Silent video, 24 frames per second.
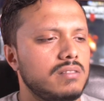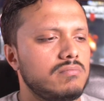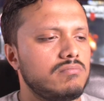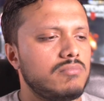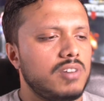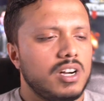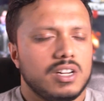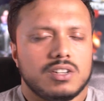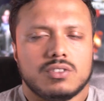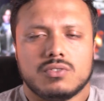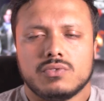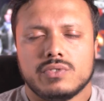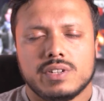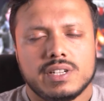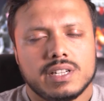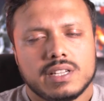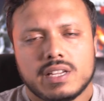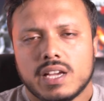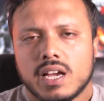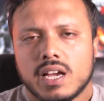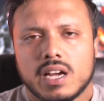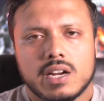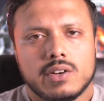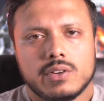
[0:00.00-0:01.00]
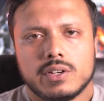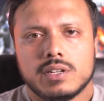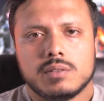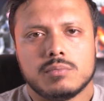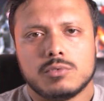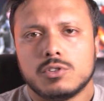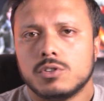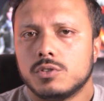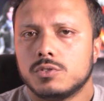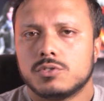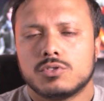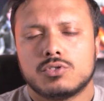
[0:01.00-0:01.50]
well, I don't really care
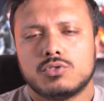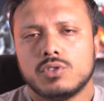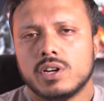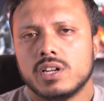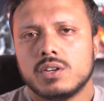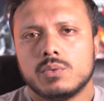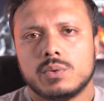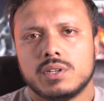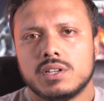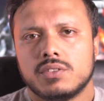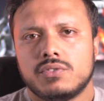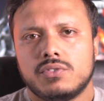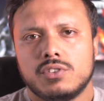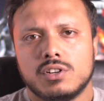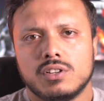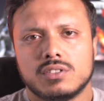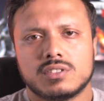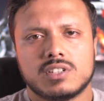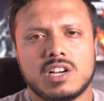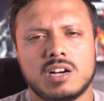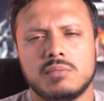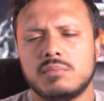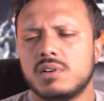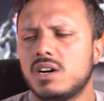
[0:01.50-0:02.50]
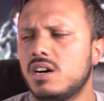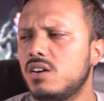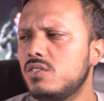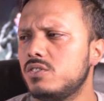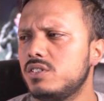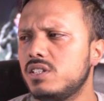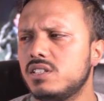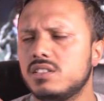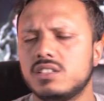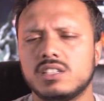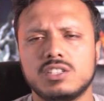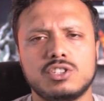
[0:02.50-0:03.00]
anymore. It was great when it first came out,
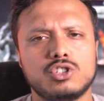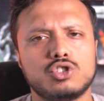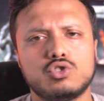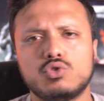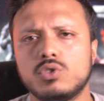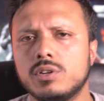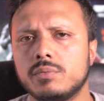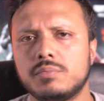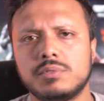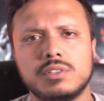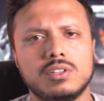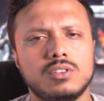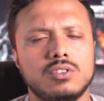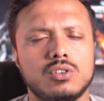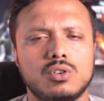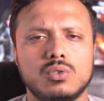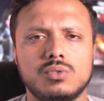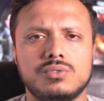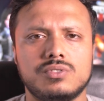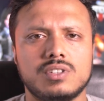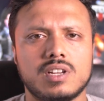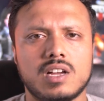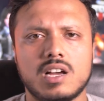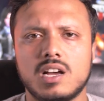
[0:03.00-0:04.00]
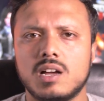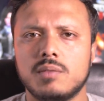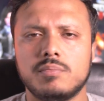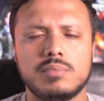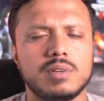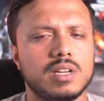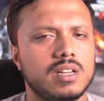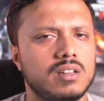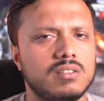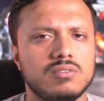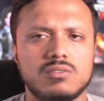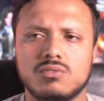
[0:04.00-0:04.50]
then they stripped the Notes app,
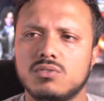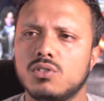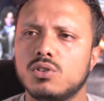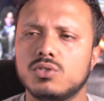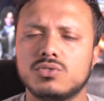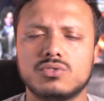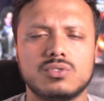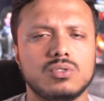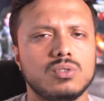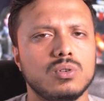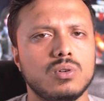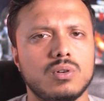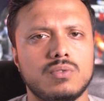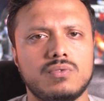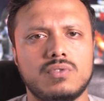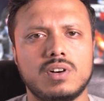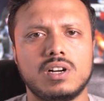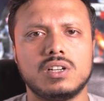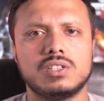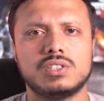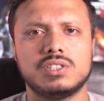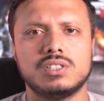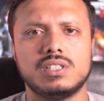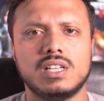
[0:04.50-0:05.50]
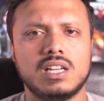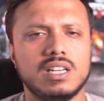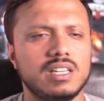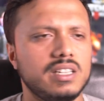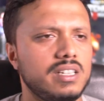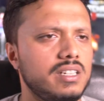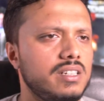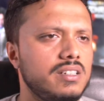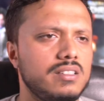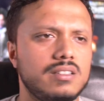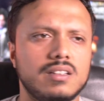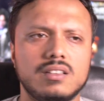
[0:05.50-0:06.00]
it had lost a lot of
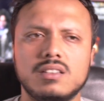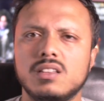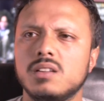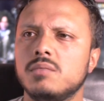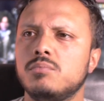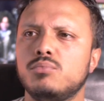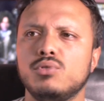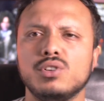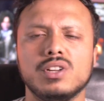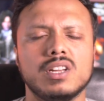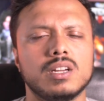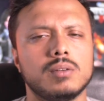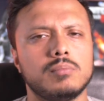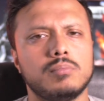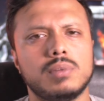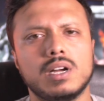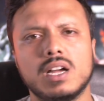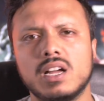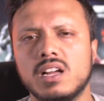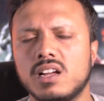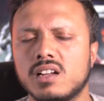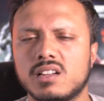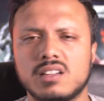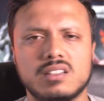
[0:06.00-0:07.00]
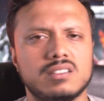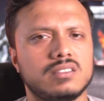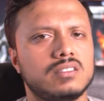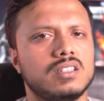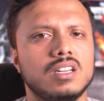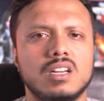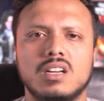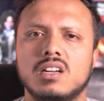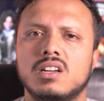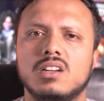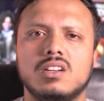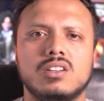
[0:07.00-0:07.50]
functionality, then they bring it back, and
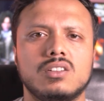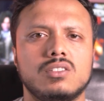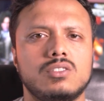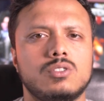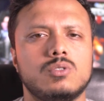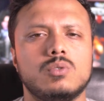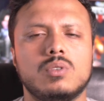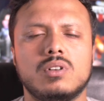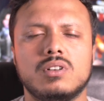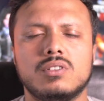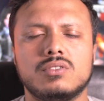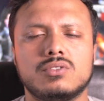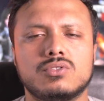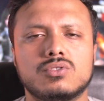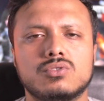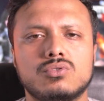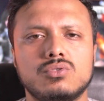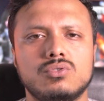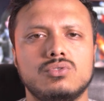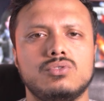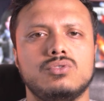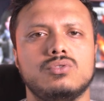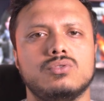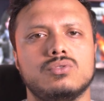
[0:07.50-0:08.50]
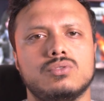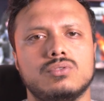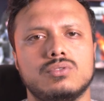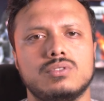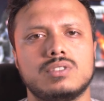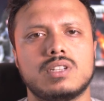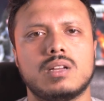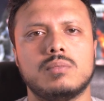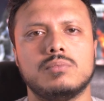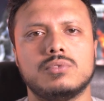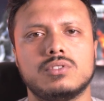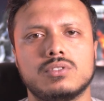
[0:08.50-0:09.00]
you know what, screw you,
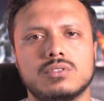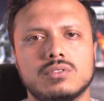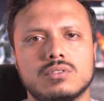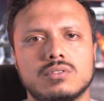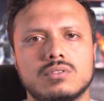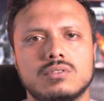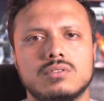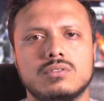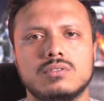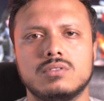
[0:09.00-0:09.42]
Samsung.